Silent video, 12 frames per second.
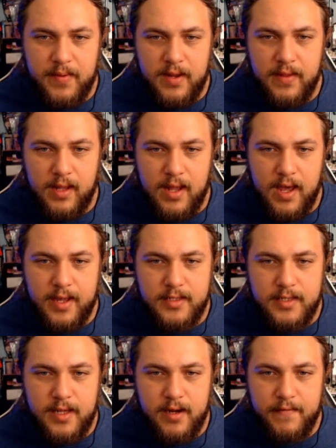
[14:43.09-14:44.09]
in the lines
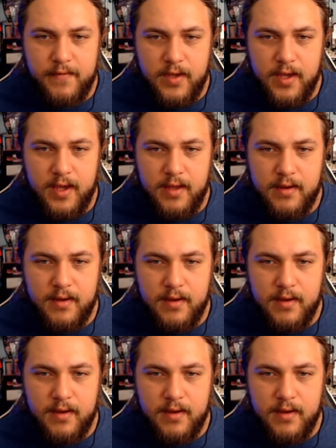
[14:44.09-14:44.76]
there if you can.